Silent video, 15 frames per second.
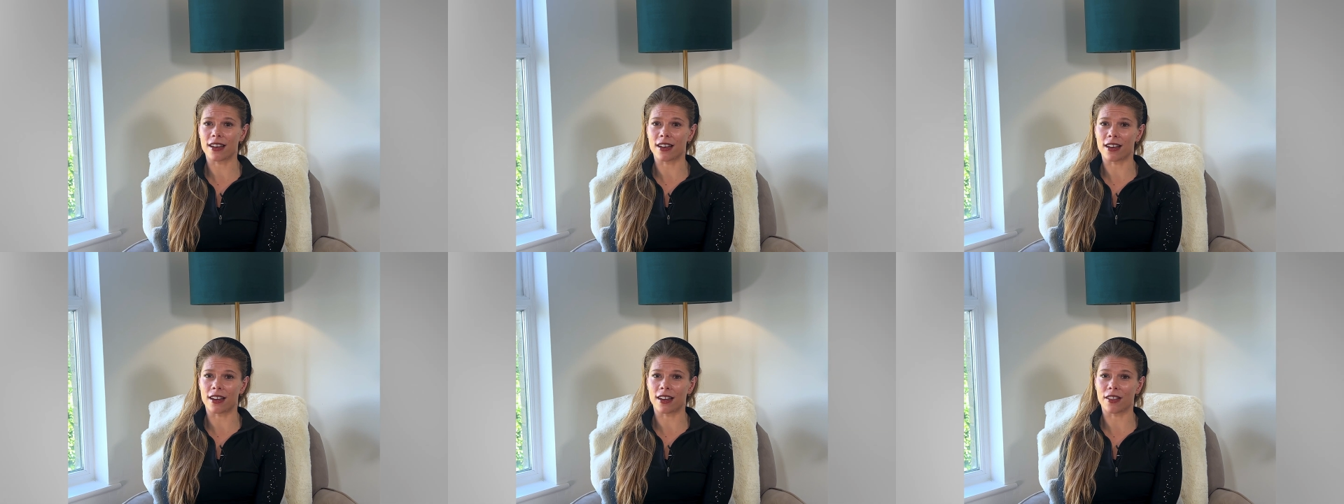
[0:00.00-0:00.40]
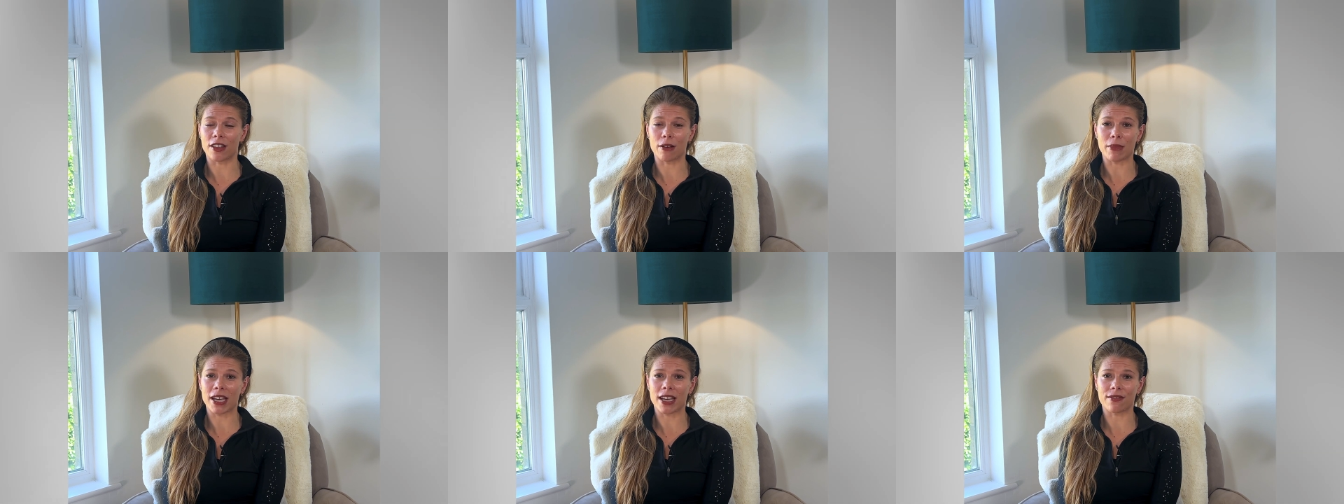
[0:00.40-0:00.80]

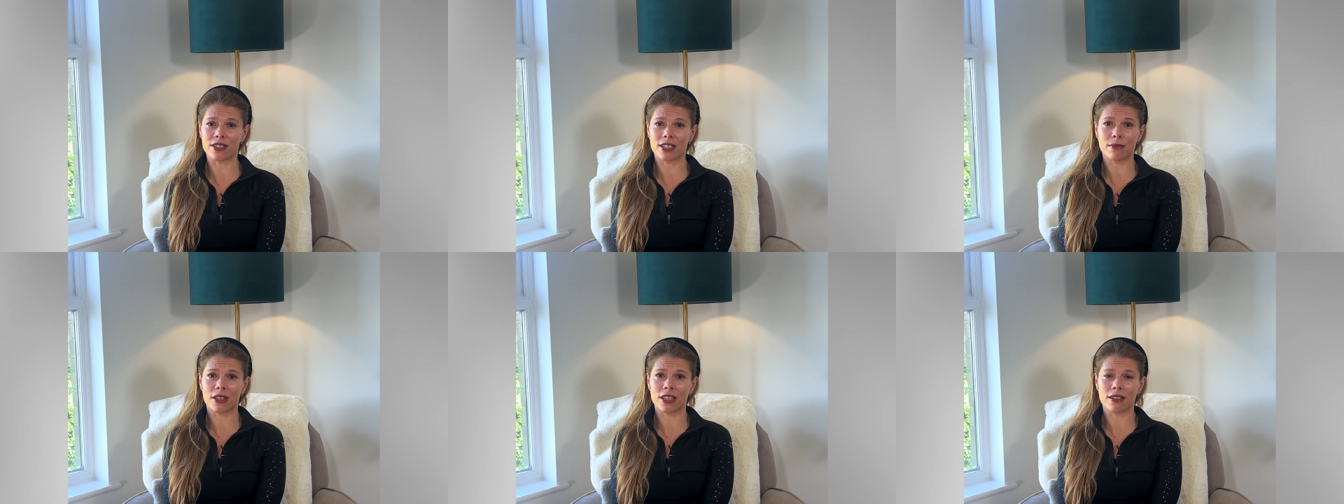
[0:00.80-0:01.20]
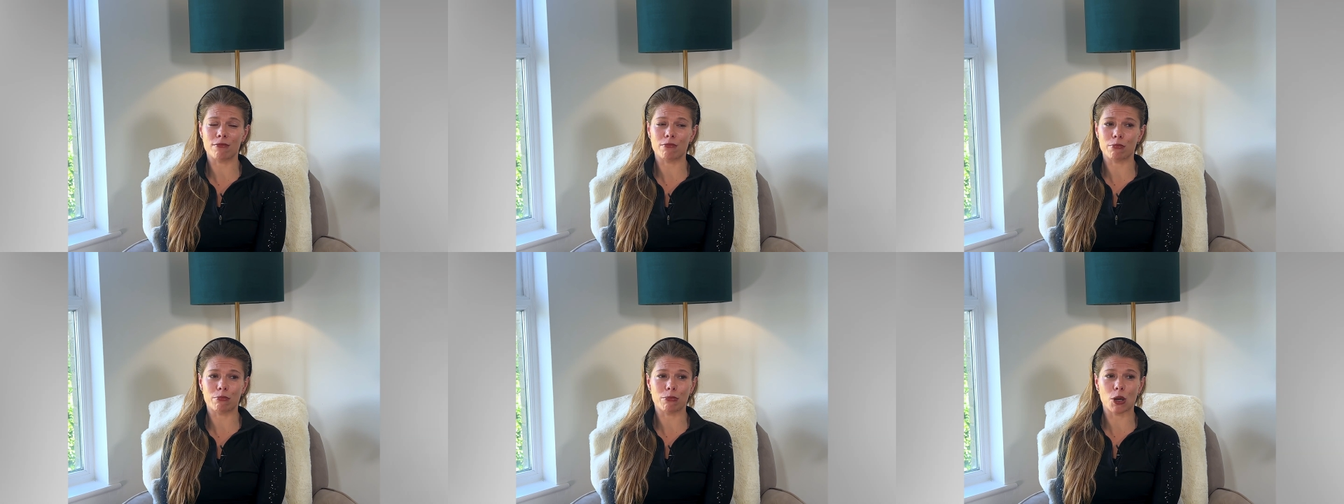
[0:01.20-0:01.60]
that may have similar
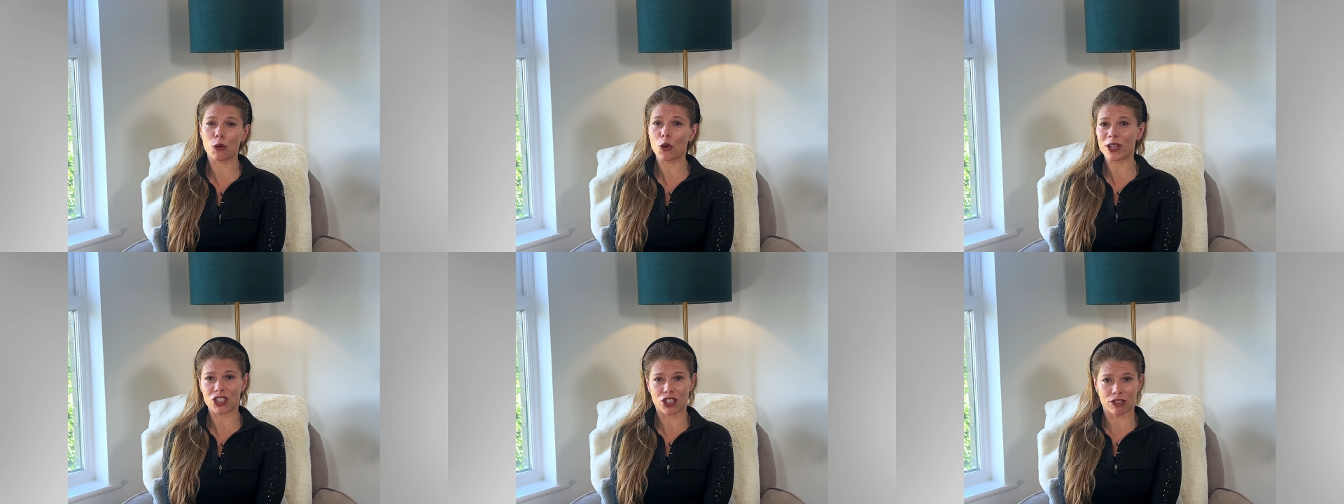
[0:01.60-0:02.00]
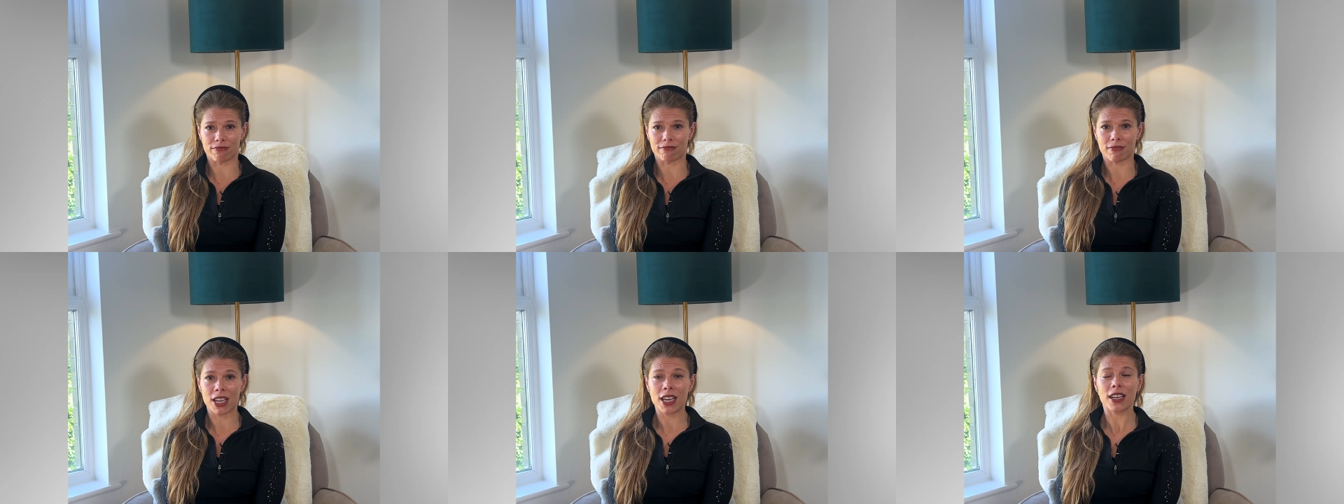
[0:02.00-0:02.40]
question.
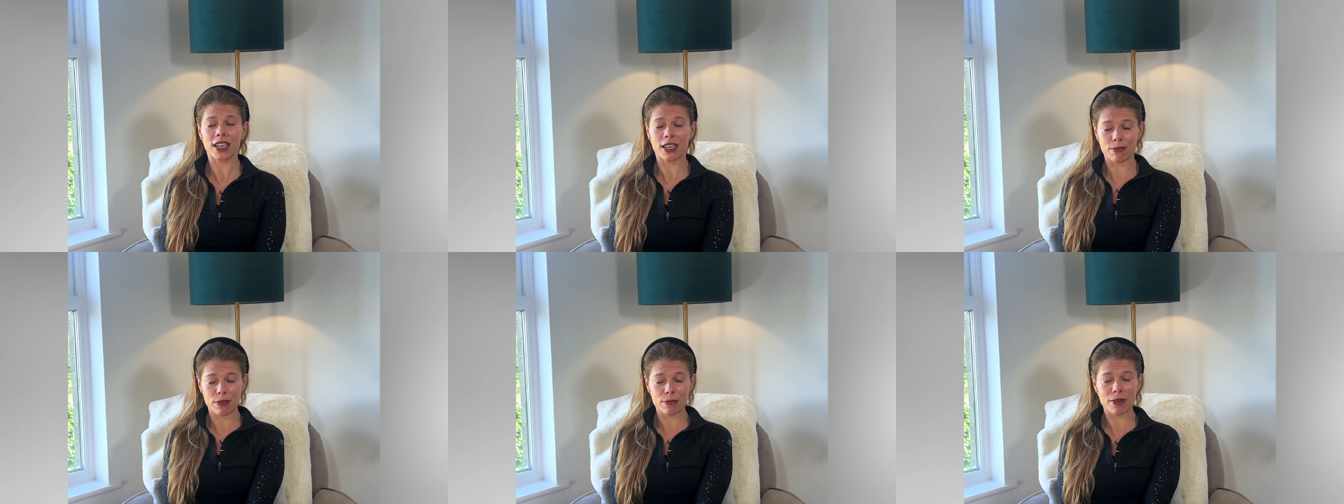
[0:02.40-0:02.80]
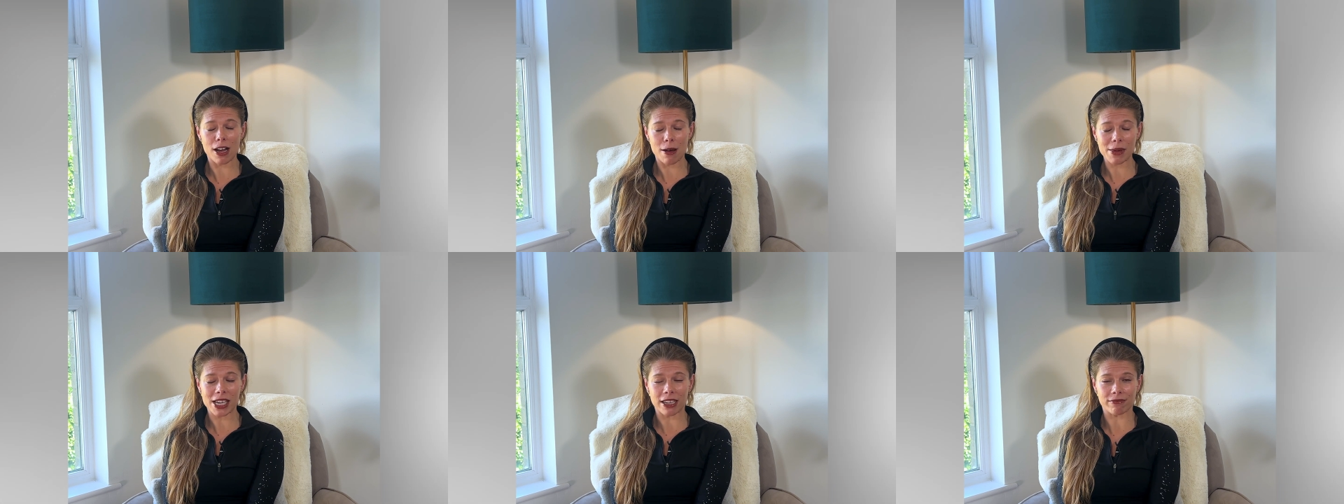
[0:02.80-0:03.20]
Keep them
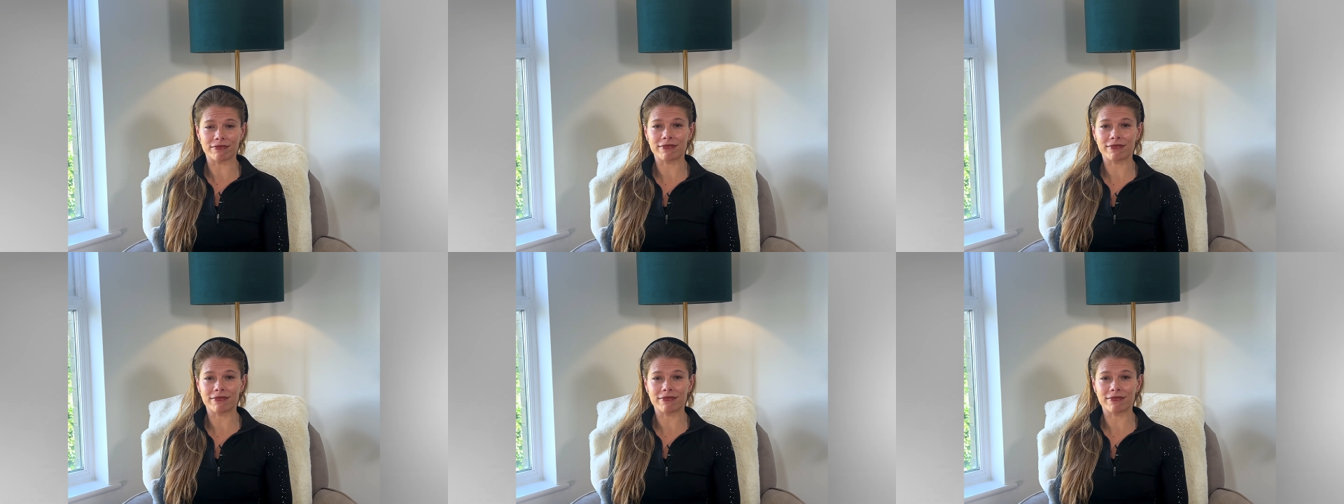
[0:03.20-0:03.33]
coming.